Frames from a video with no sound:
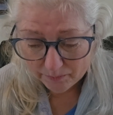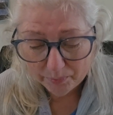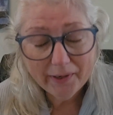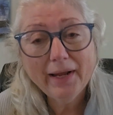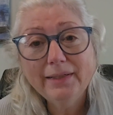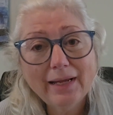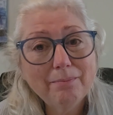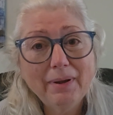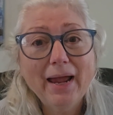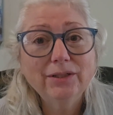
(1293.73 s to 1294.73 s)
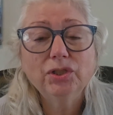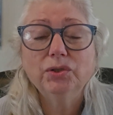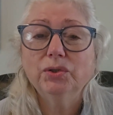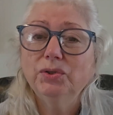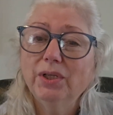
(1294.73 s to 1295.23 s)
brand
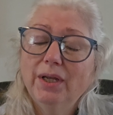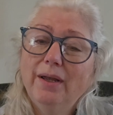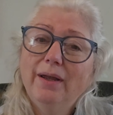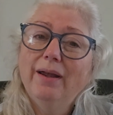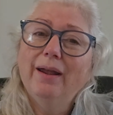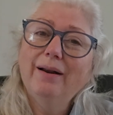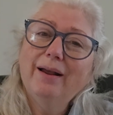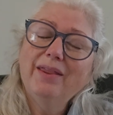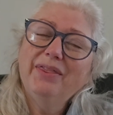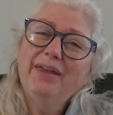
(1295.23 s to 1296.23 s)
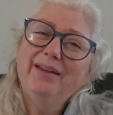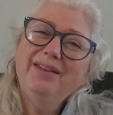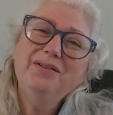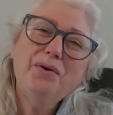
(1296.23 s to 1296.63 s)
ambassadors, and I think,